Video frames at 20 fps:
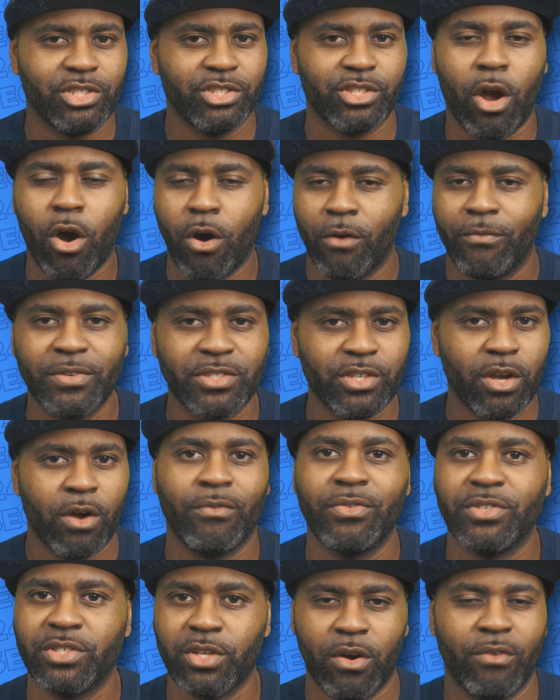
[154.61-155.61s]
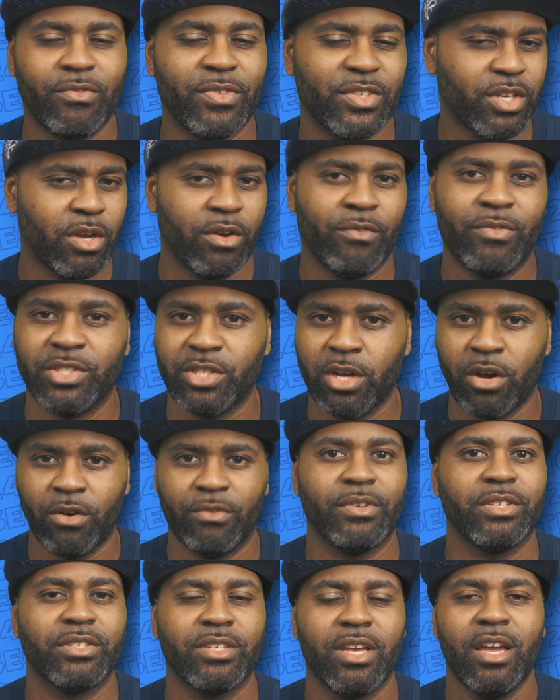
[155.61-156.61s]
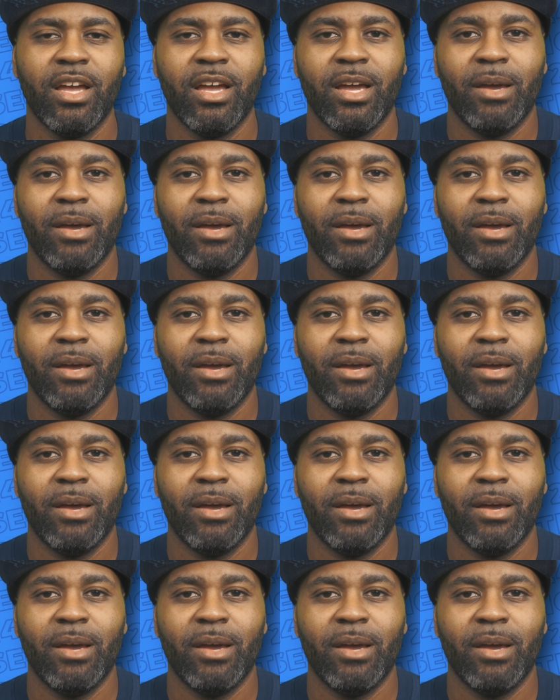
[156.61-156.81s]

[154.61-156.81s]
just offense, offense, offense, offense, offense.